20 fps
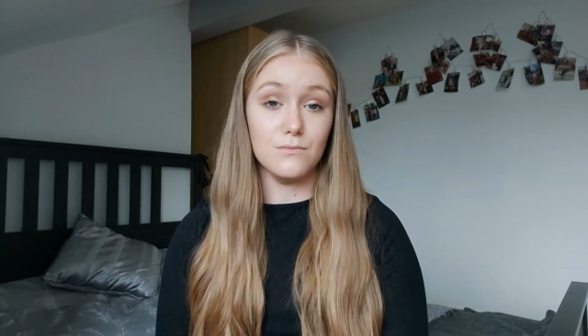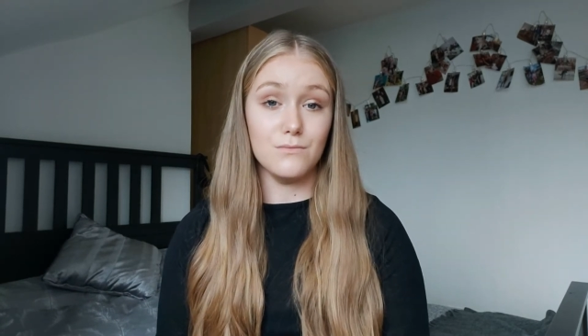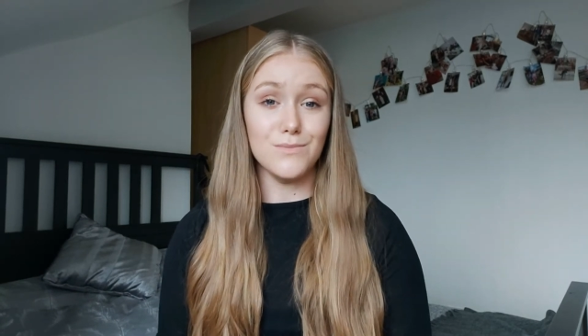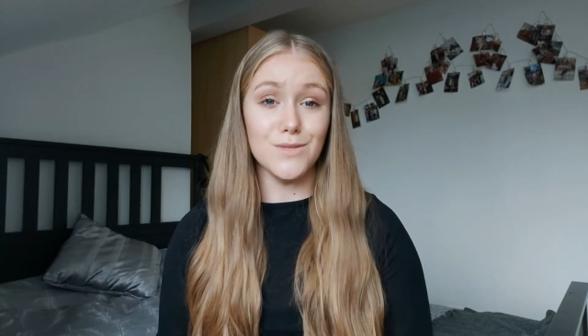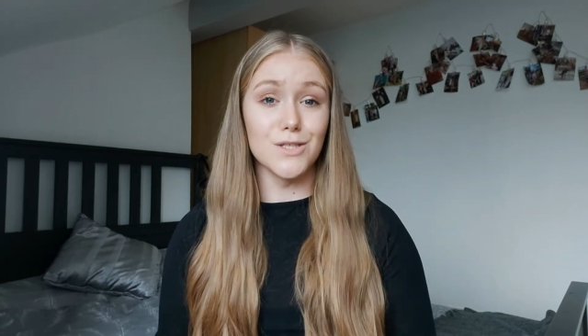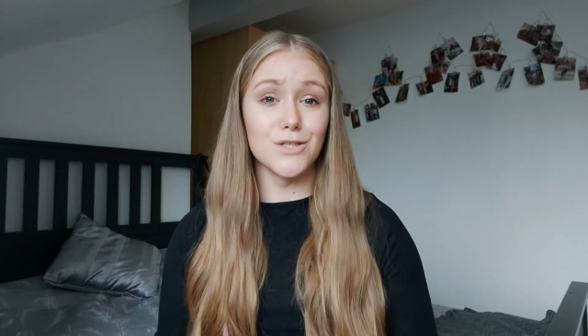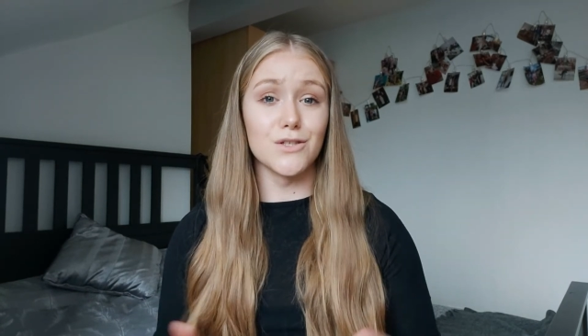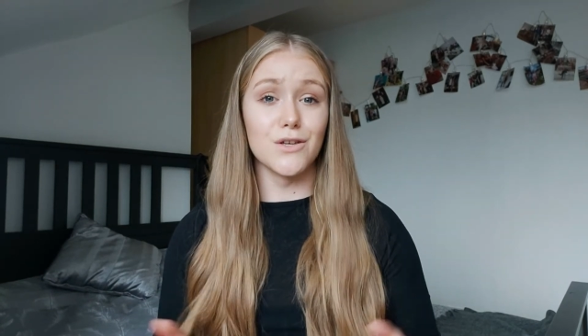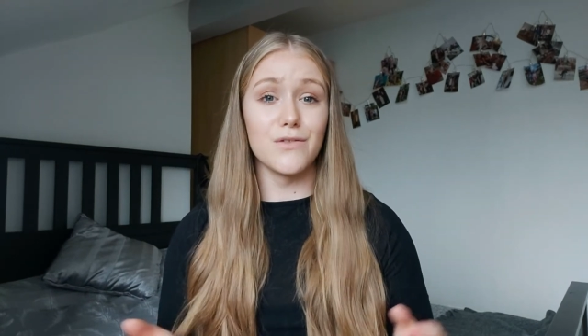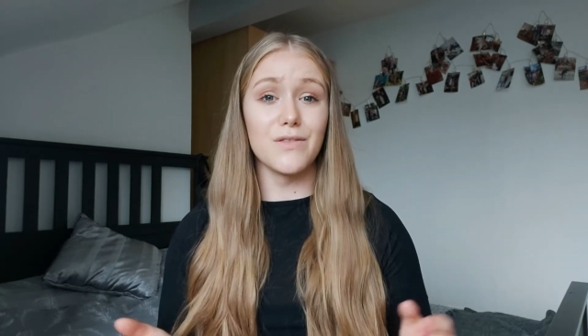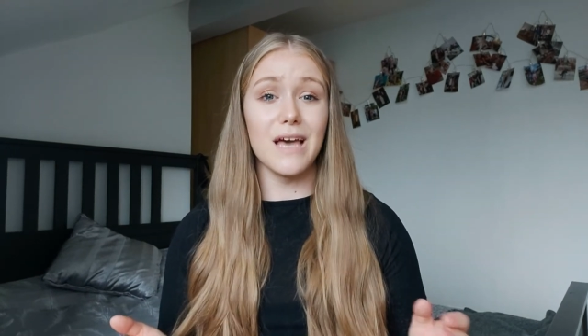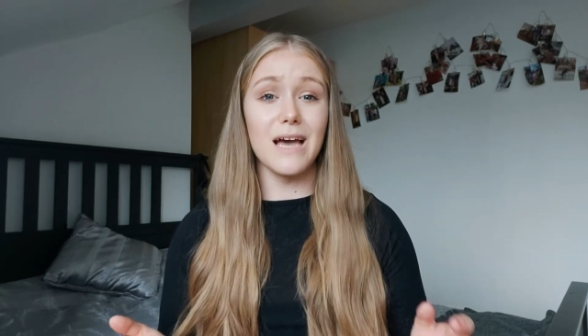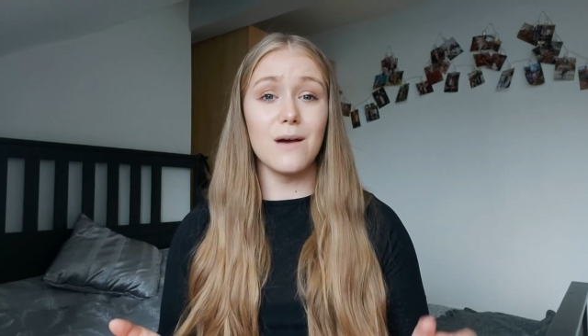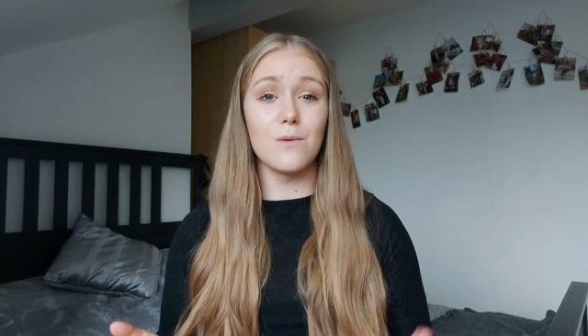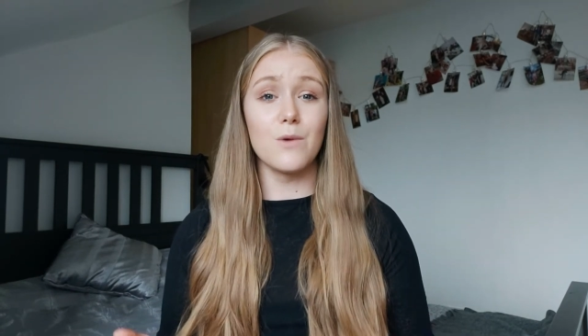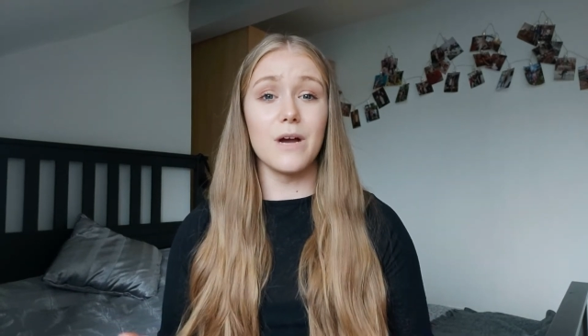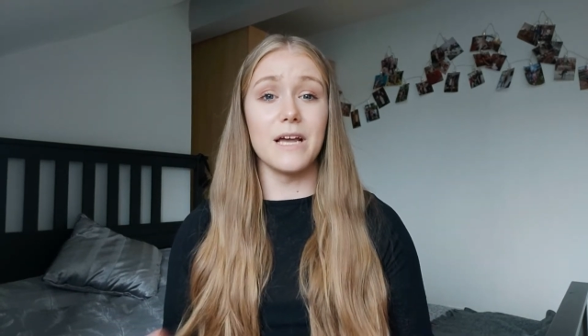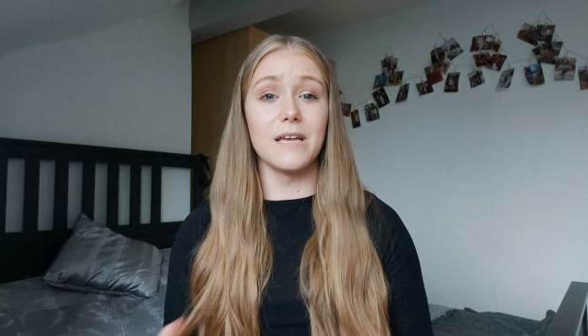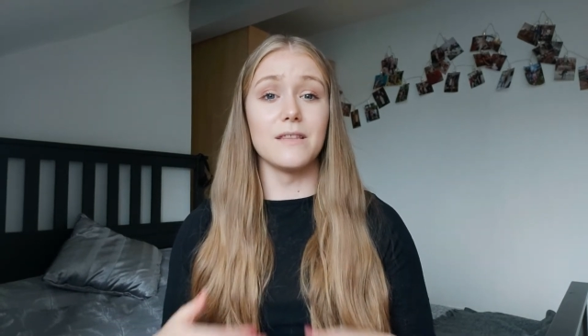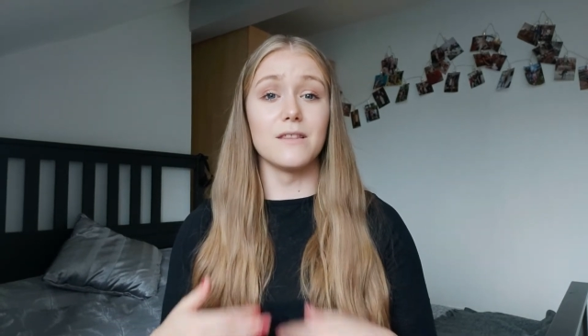So that
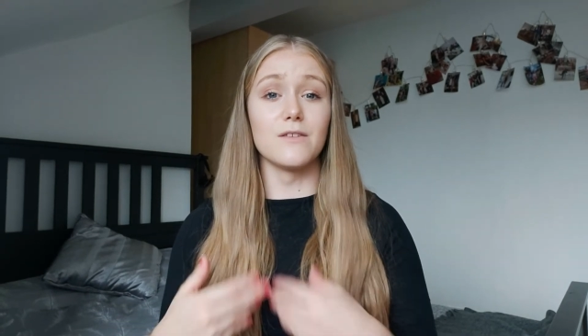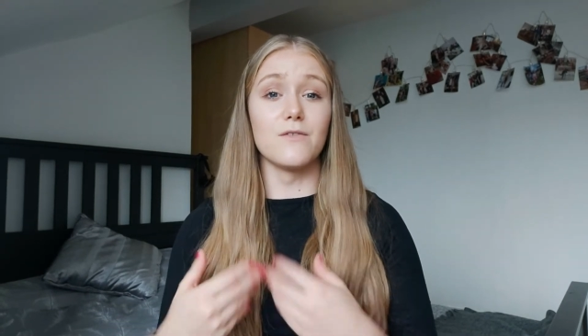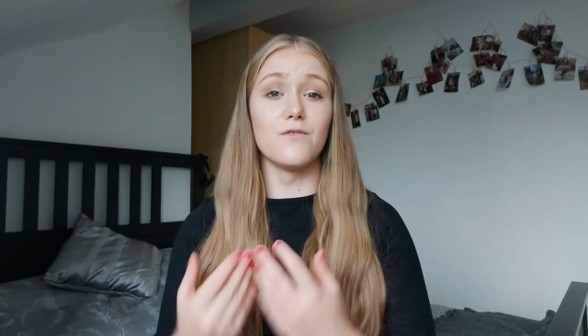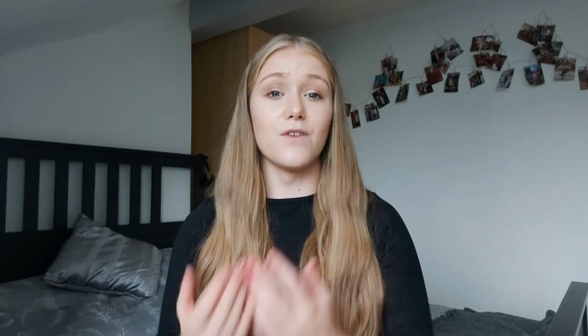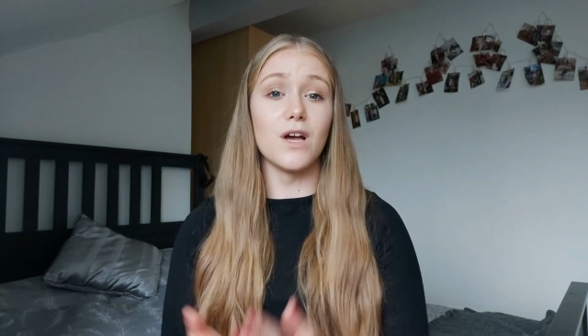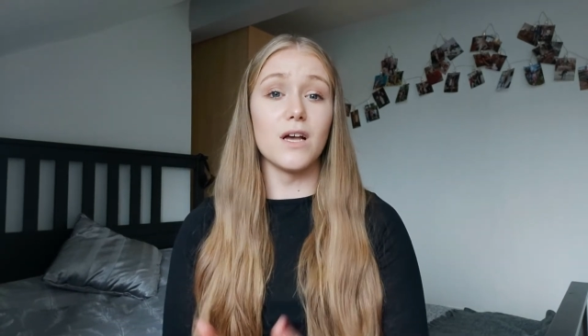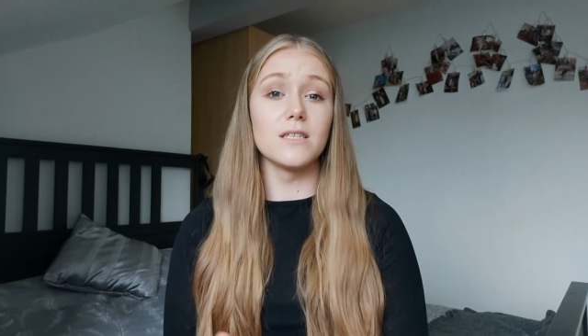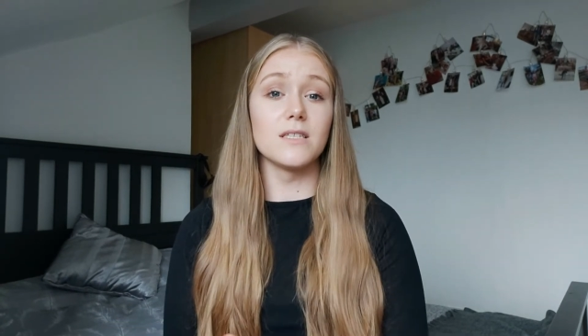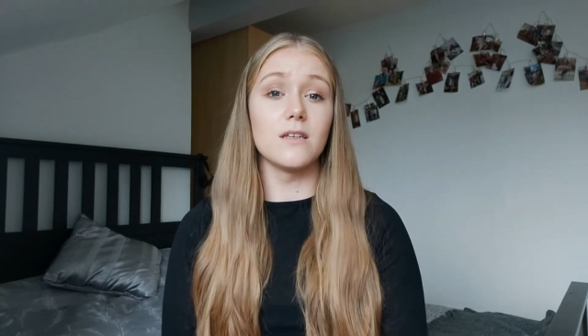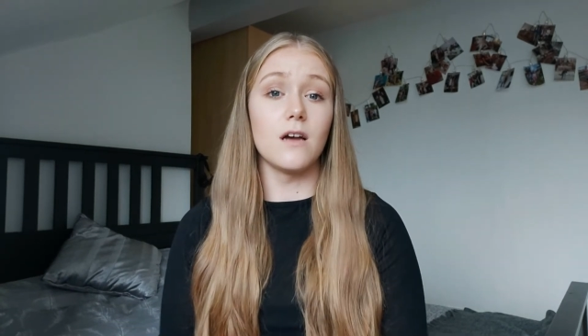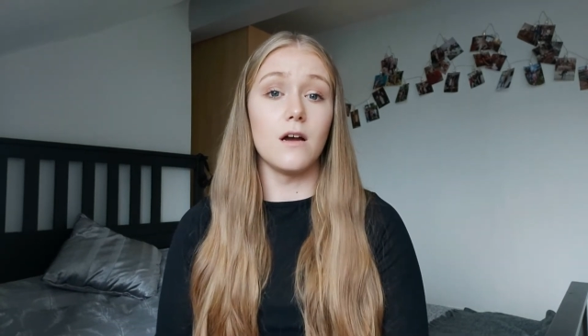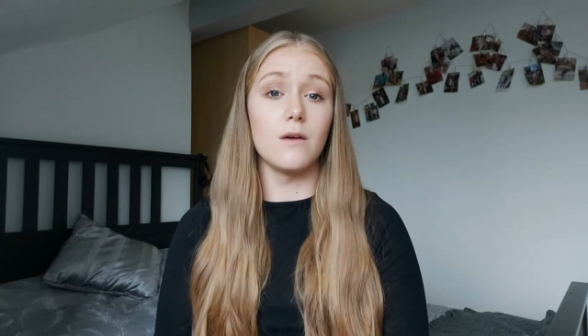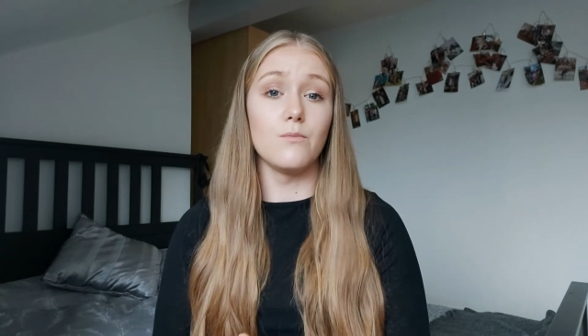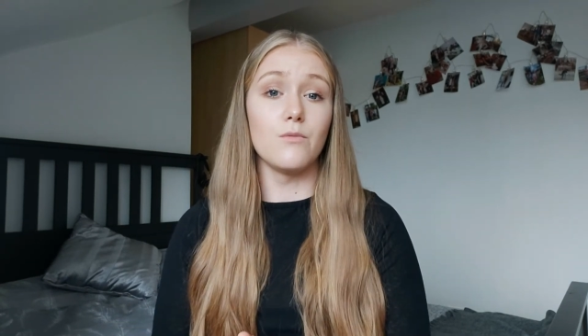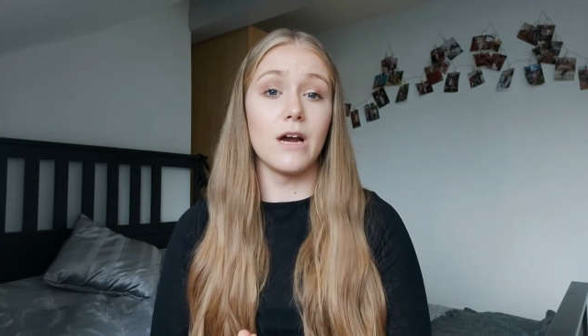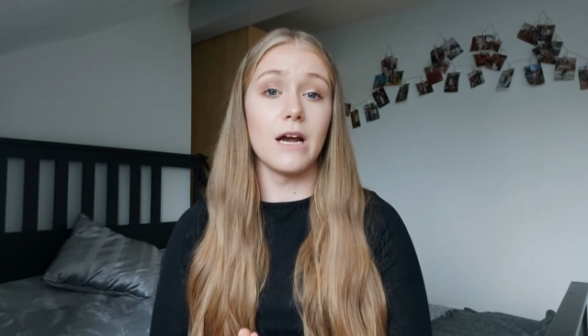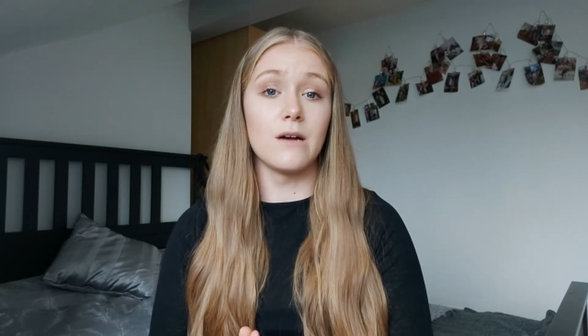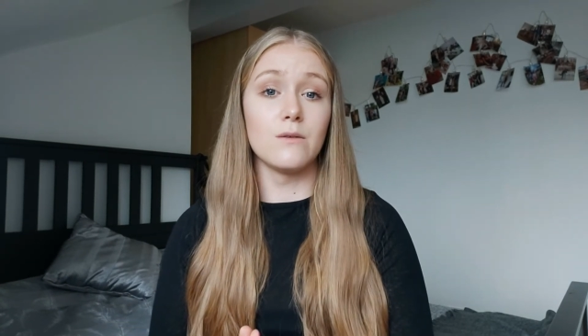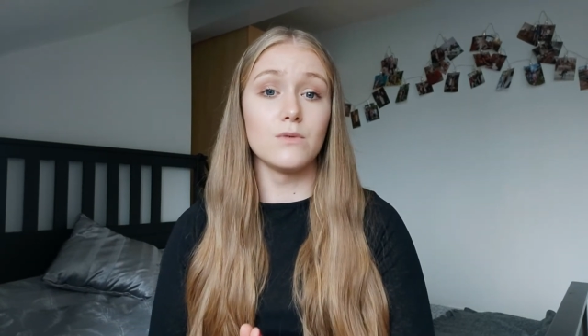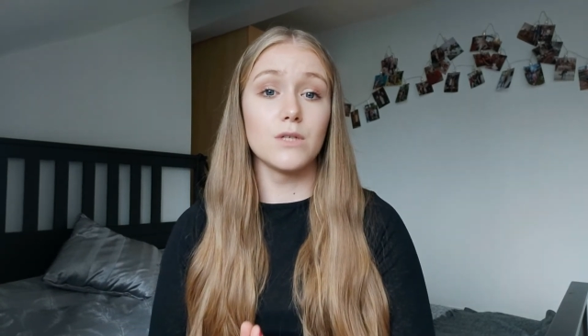way, the first time
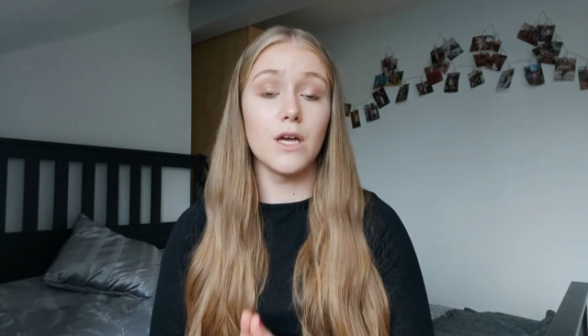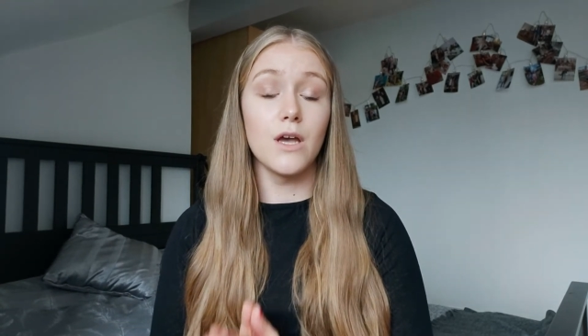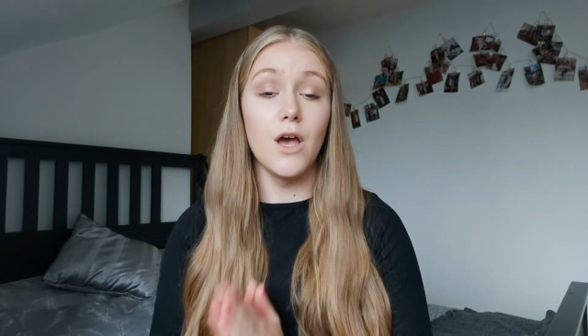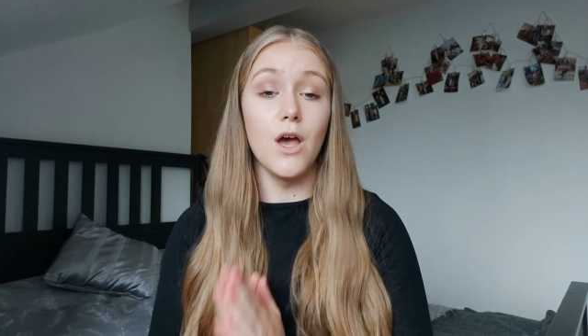round,